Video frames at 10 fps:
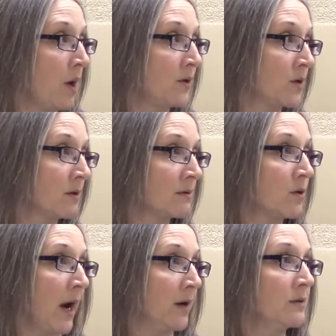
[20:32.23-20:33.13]

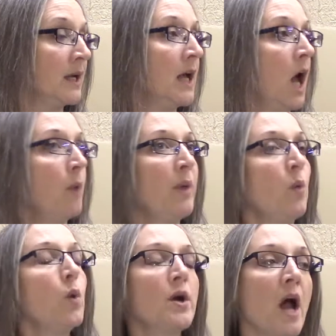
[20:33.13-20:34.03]
underground,
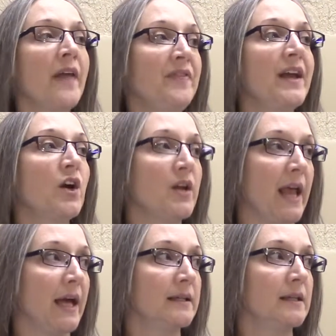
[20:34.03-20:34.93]
but we're not there
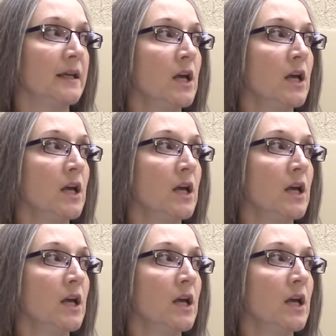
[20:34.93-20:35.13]
yet.